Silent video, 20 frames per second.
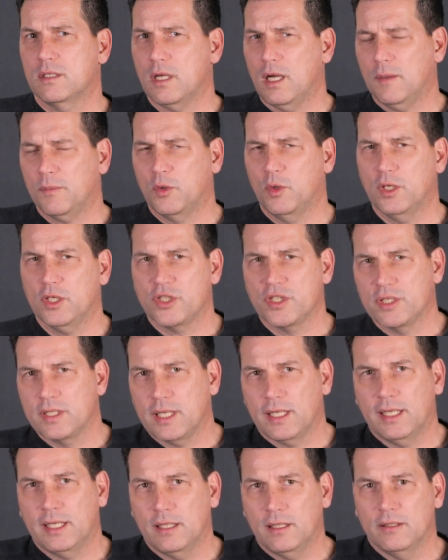top questions I
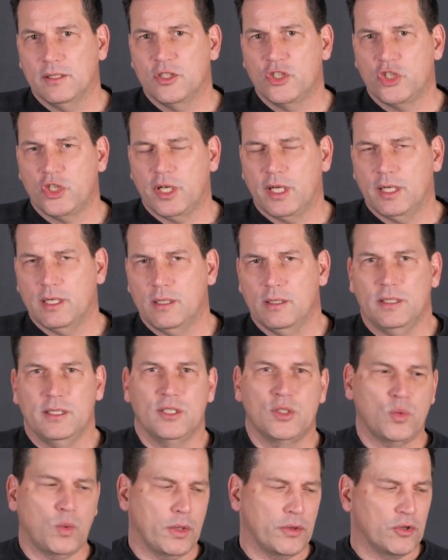get on this channel
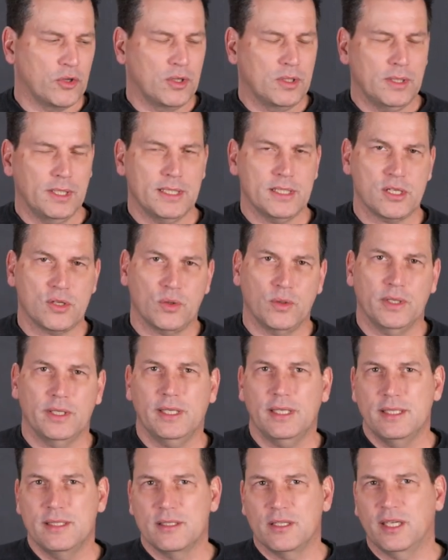is whether glycerin
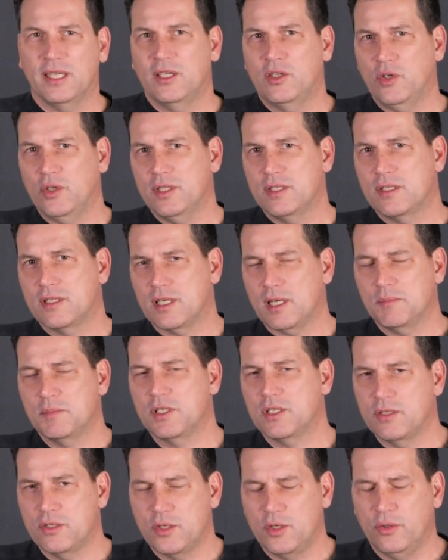is a good
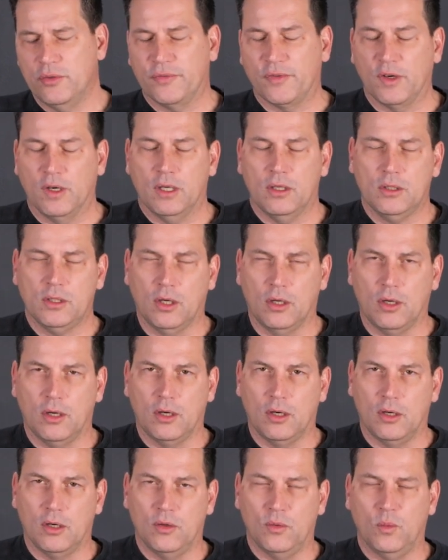substitute for
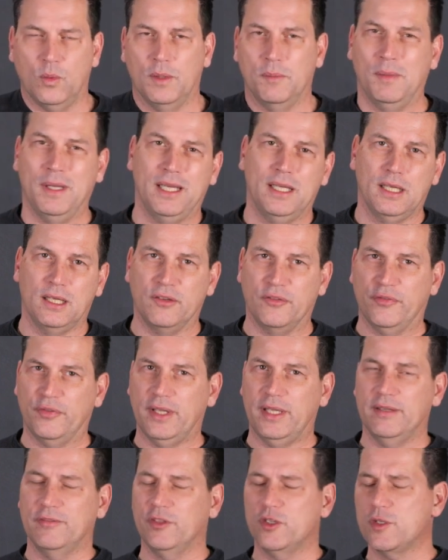alcohol when making
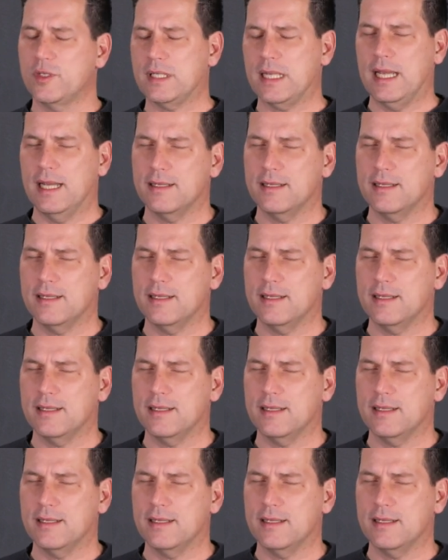flavors,